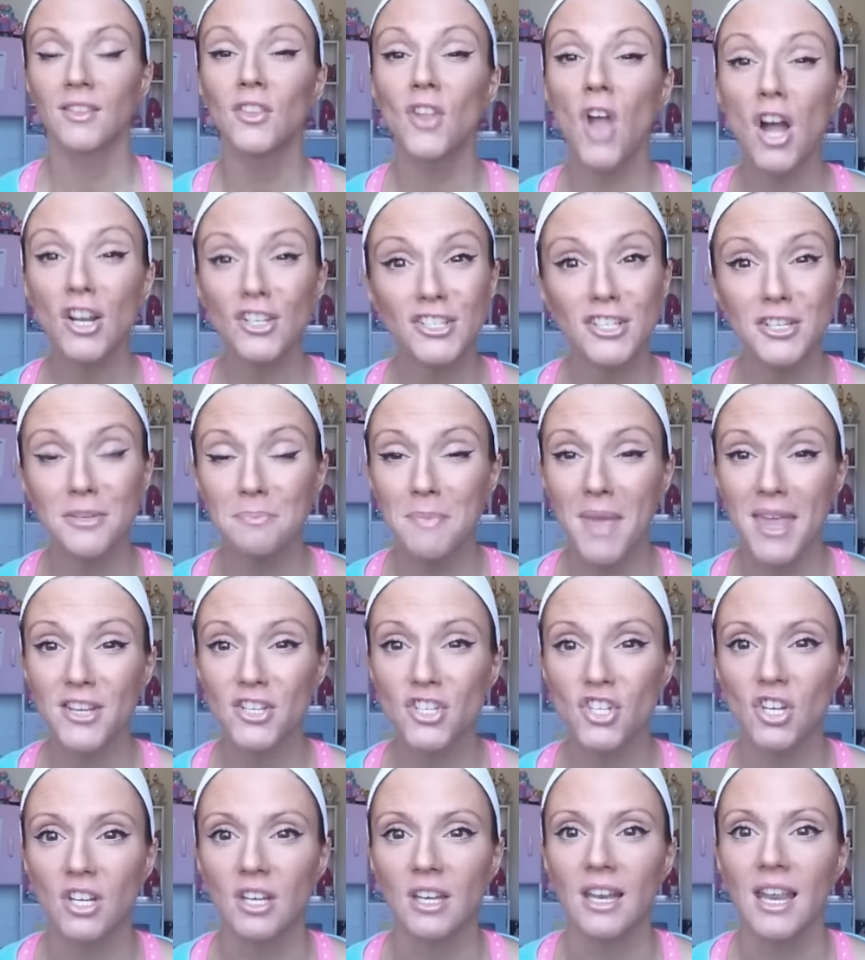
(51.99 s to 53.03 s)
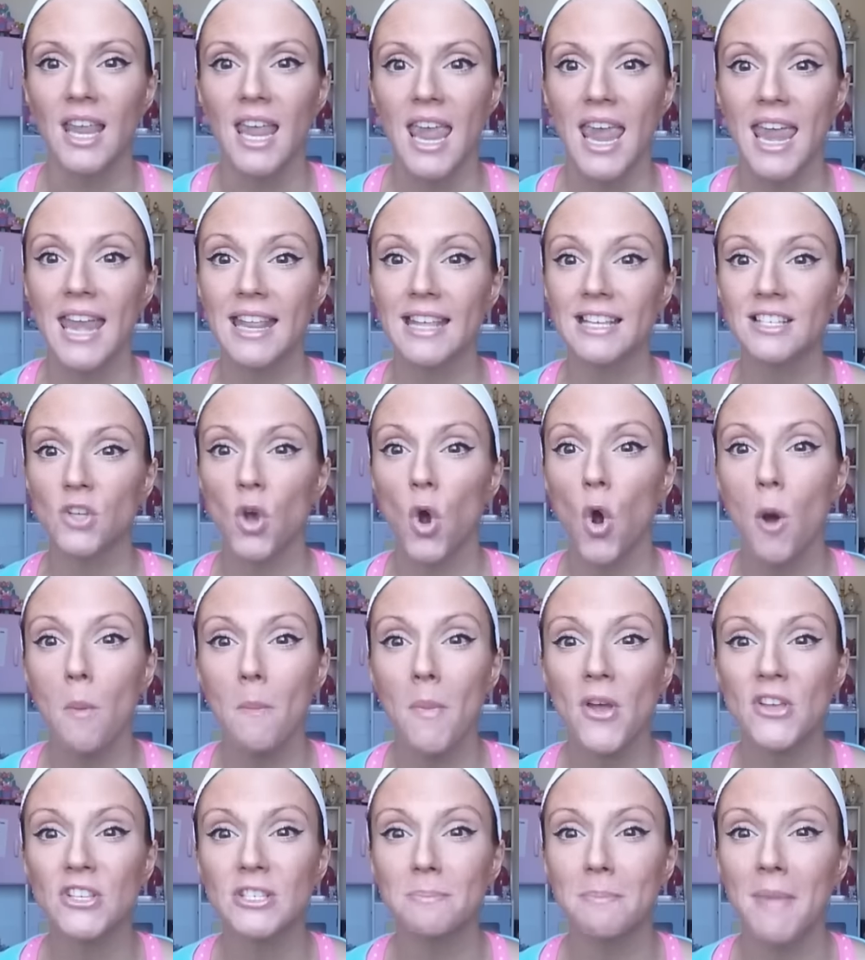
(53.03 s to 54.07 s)
Not to mention, it is
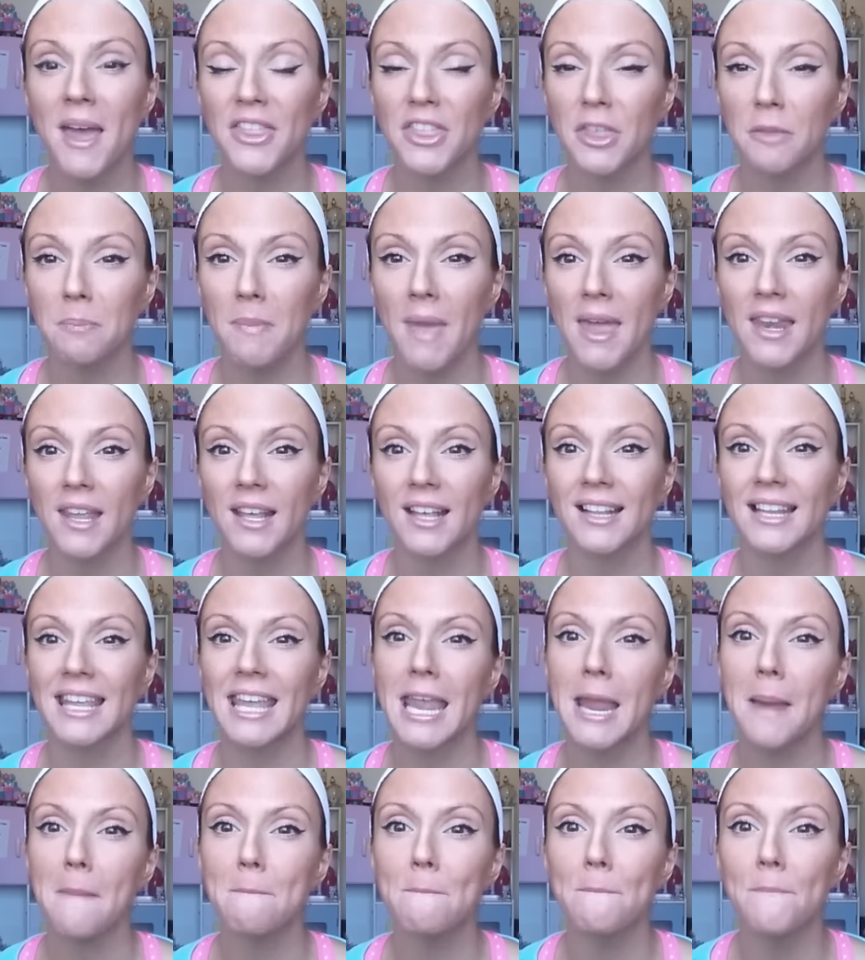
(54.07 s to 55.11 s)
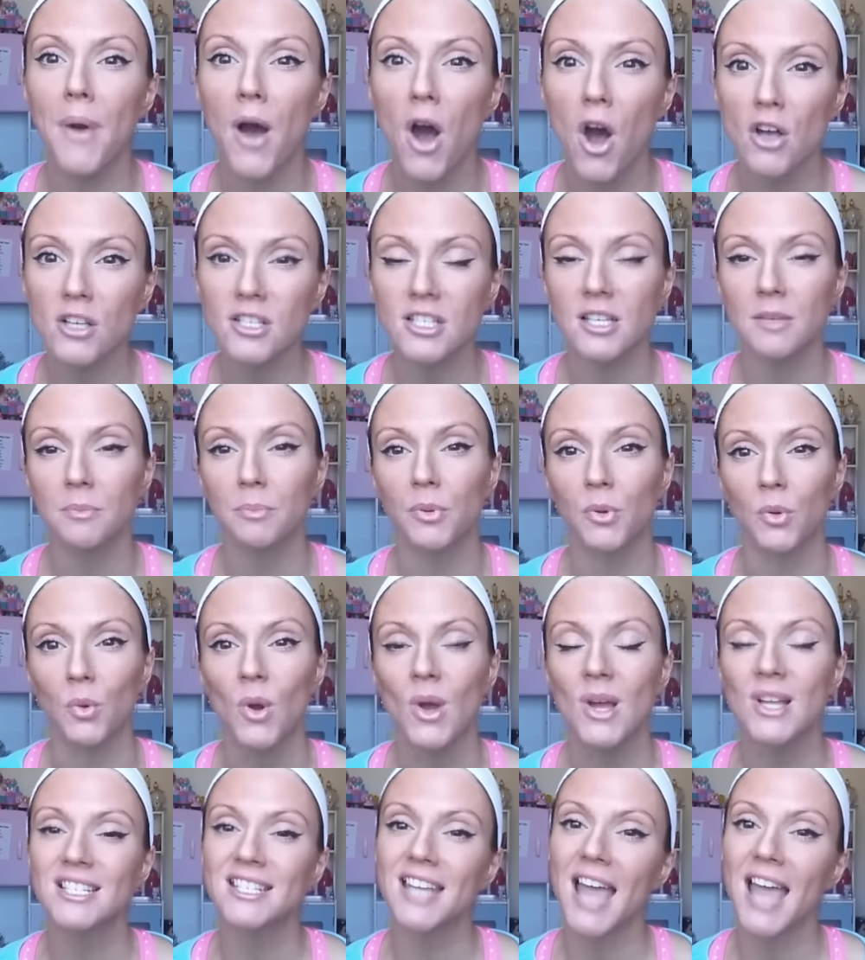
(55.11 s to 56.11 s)
almost mathematically impossible